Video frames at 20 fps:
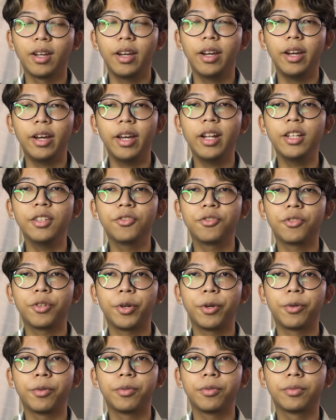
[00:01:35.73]
It is
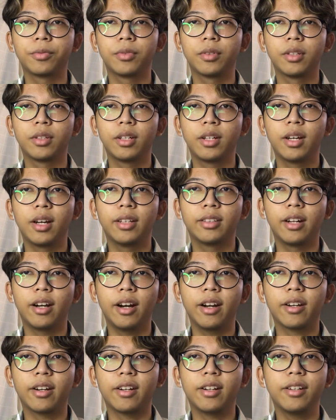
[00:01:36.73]
true that
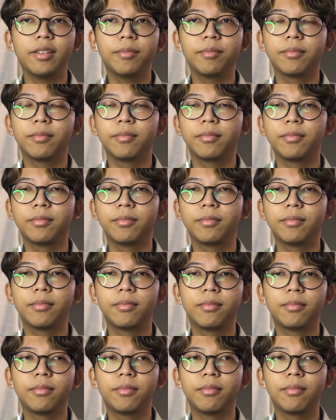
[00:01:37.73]
I can't
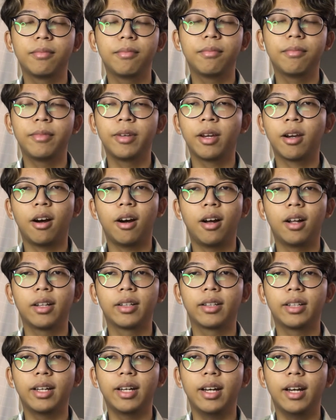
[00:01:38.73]
be called
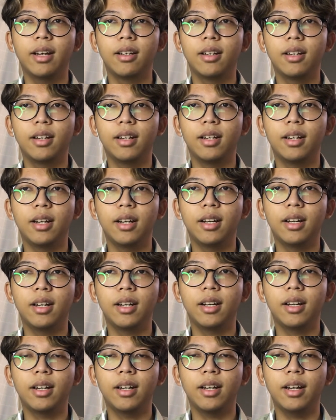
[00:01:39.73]

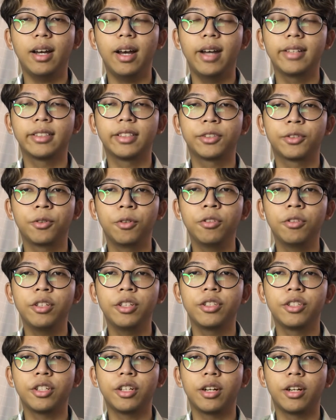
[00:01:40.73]
as a school
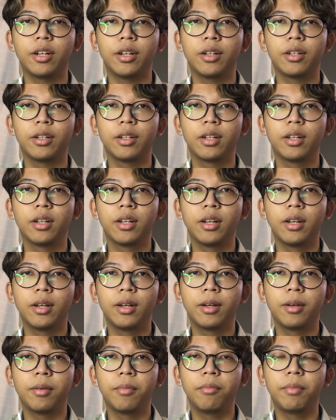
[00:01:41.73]
teacher
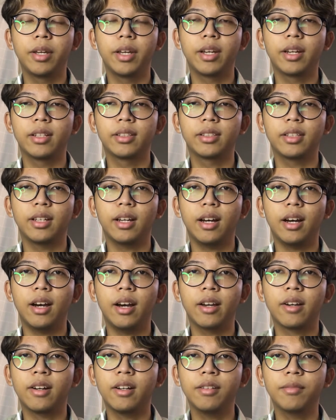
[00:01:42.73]
because I
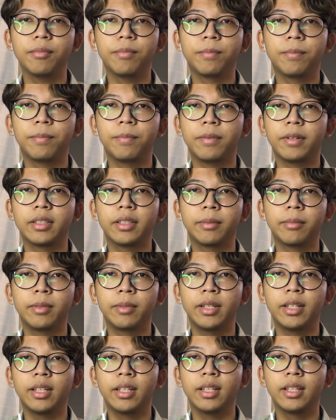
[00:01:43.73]
can't
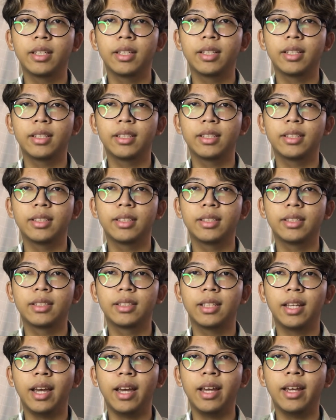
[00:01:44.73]
possibly
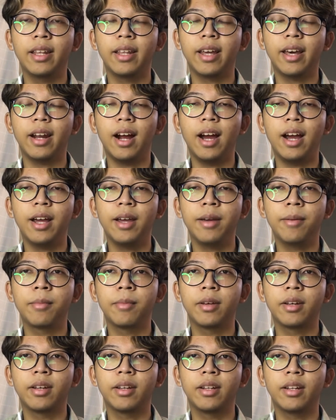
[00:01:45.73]
say that I am
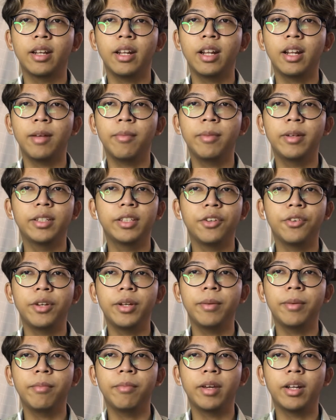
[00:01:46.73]
an
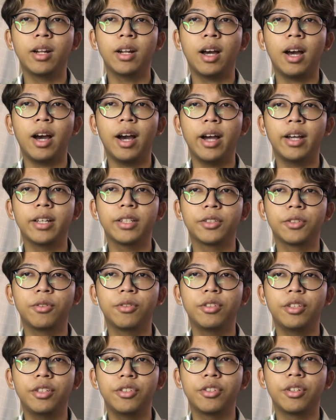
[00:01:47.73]
elementary, middle, high school
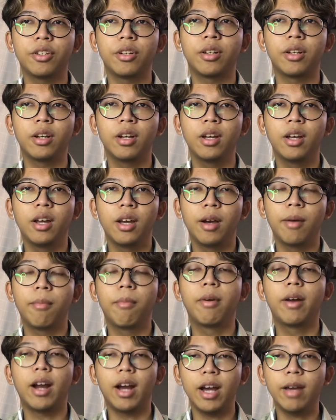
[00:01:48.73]
teacher,
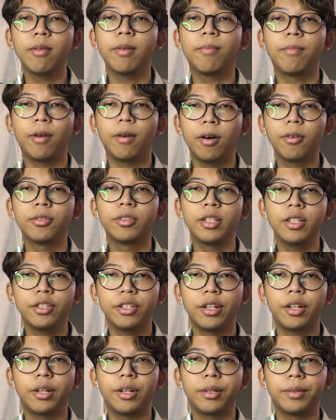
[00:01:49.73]
but I am a PAUD teacher.